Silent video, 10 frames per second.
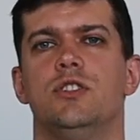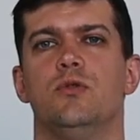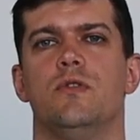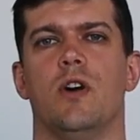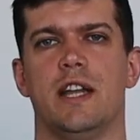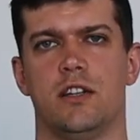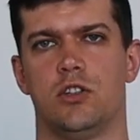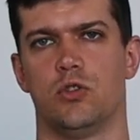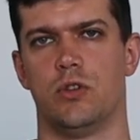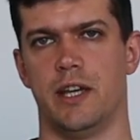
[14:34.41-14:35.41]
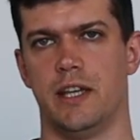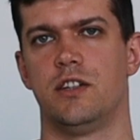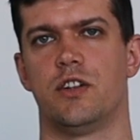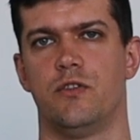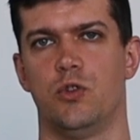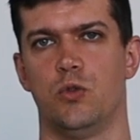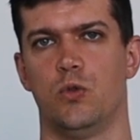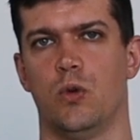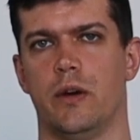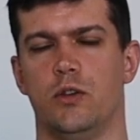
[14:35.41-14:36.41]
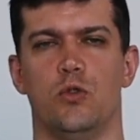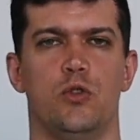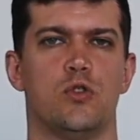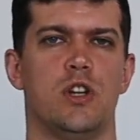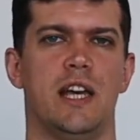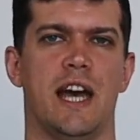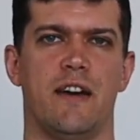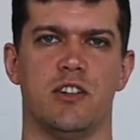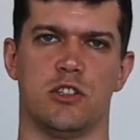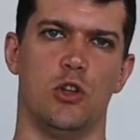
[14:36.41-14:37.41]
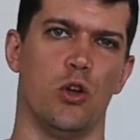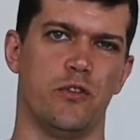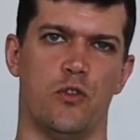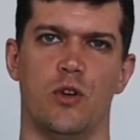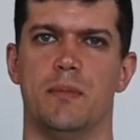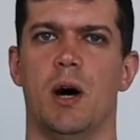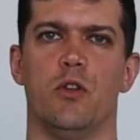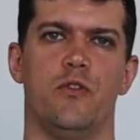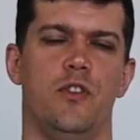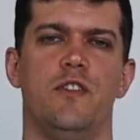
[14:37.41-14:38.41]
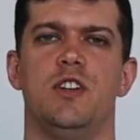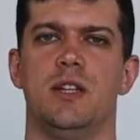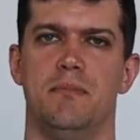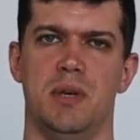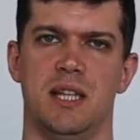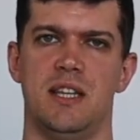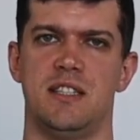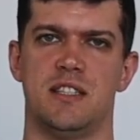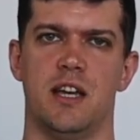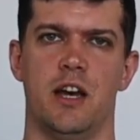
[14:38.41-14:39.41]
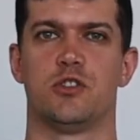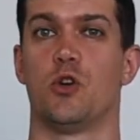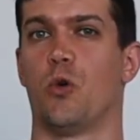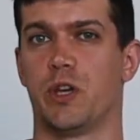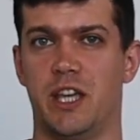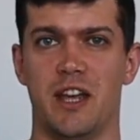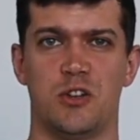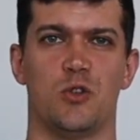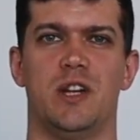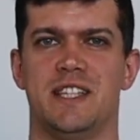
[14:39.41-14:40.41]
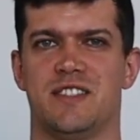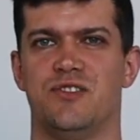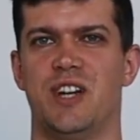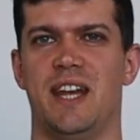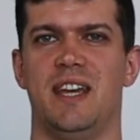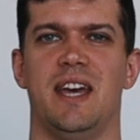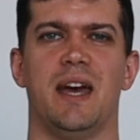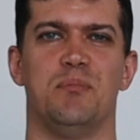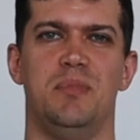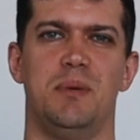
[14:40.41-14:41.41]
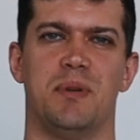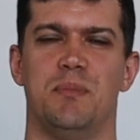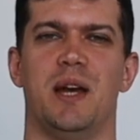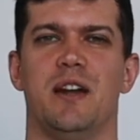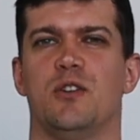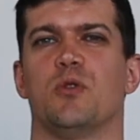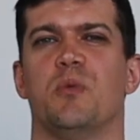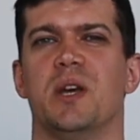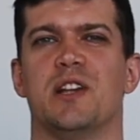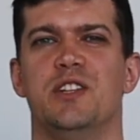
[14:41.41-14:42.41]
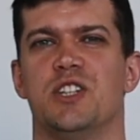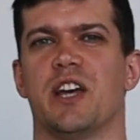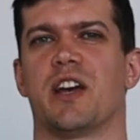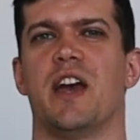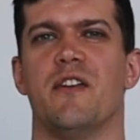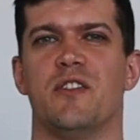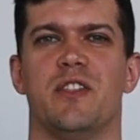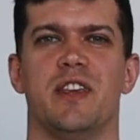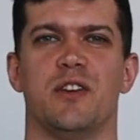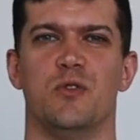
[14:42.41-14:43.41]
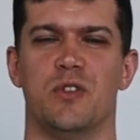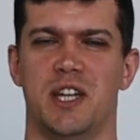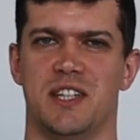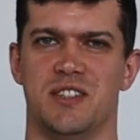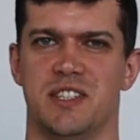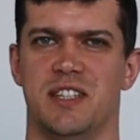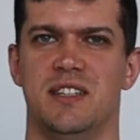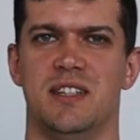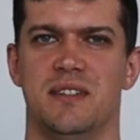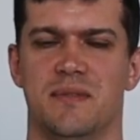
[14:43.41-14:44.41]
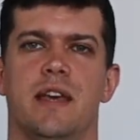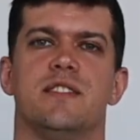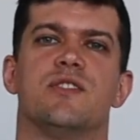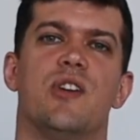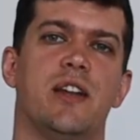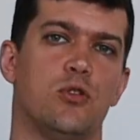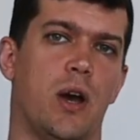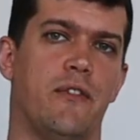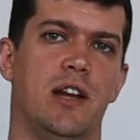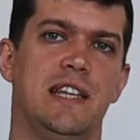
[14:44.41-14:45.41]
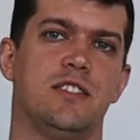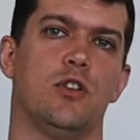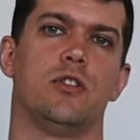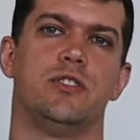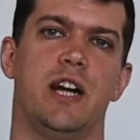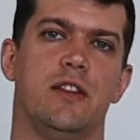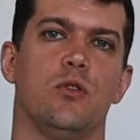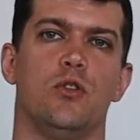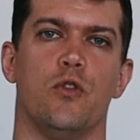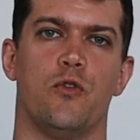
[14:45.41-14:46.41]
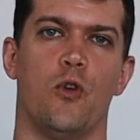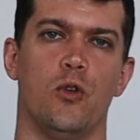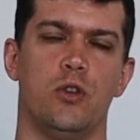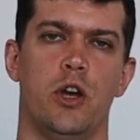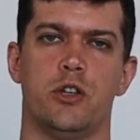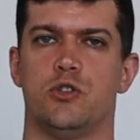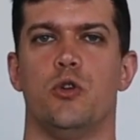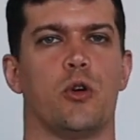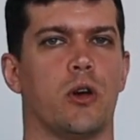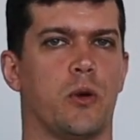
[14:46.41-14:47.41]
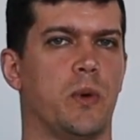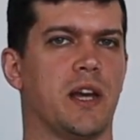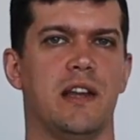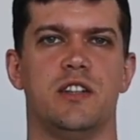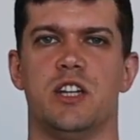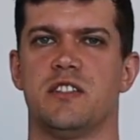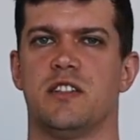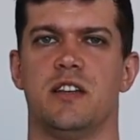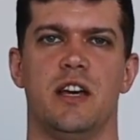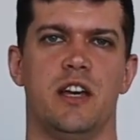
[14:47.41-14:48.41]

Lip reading: you're invited to the interview, you usually have a slot for about 15 minutes, so get your list ready and be prepared to quickly check everything you're interested in. It's great to have a list right on your phone, so you can quickly just